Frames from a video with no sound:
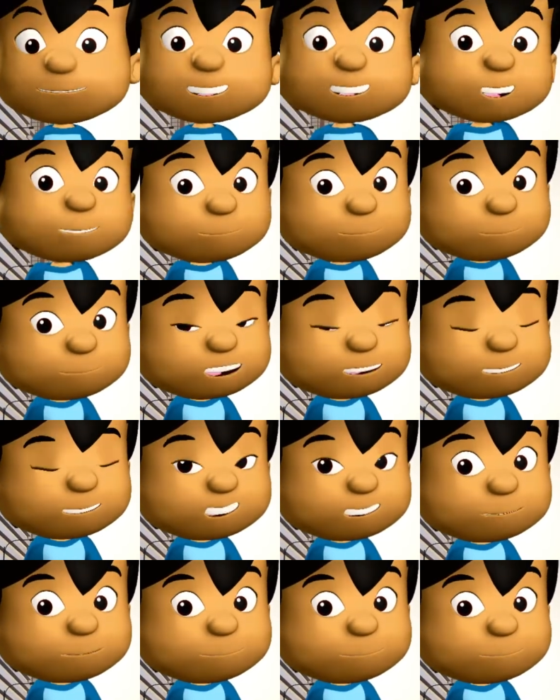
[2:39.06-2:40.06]
in the
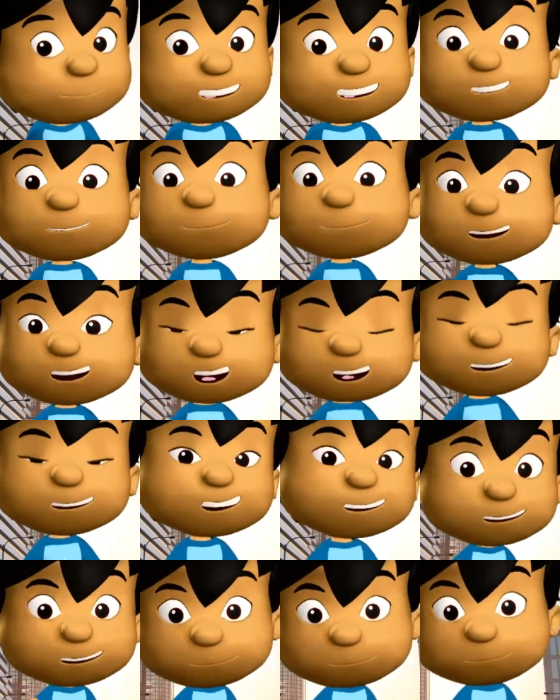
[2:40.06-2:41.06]
city or out
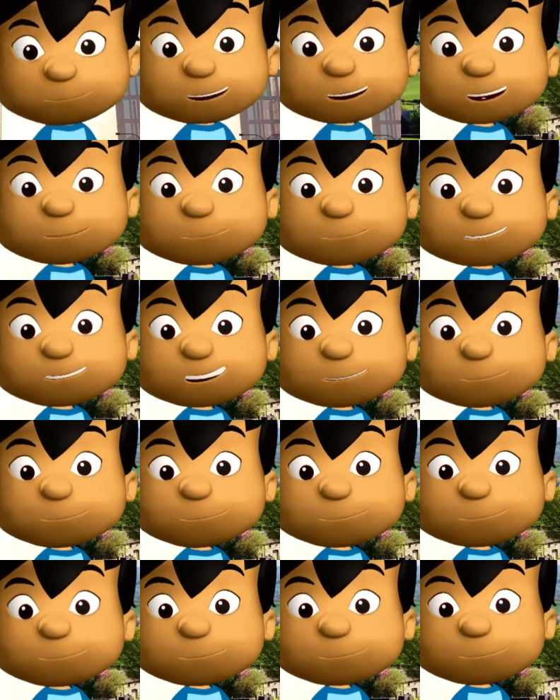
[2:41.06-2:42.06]
in the country?
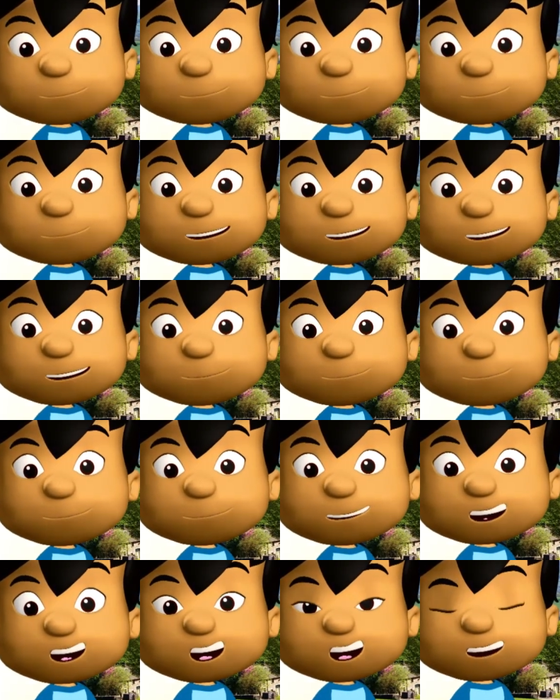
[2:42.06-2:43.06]
What
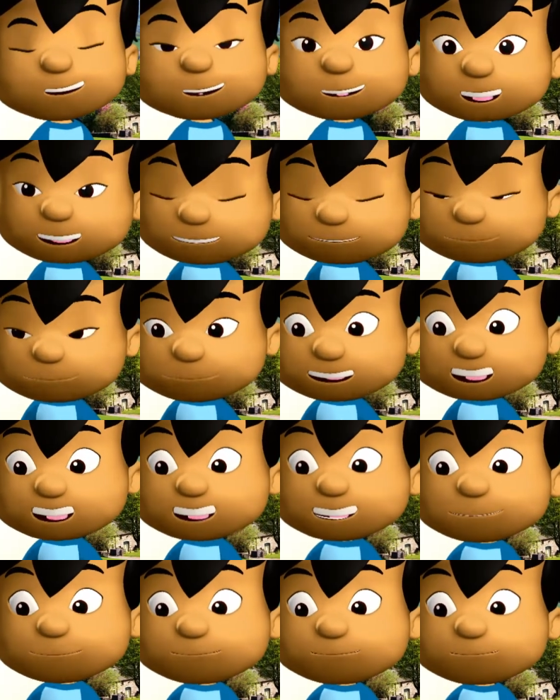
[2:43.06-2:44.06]
smells and
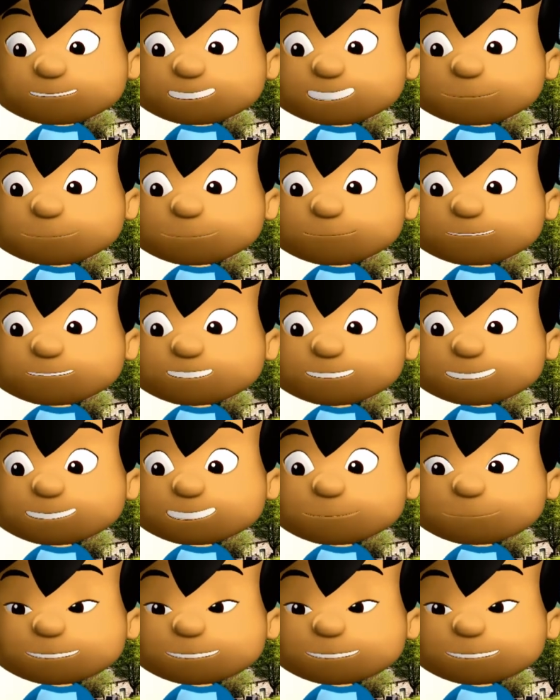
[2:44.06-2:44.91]
sounds do you hear in a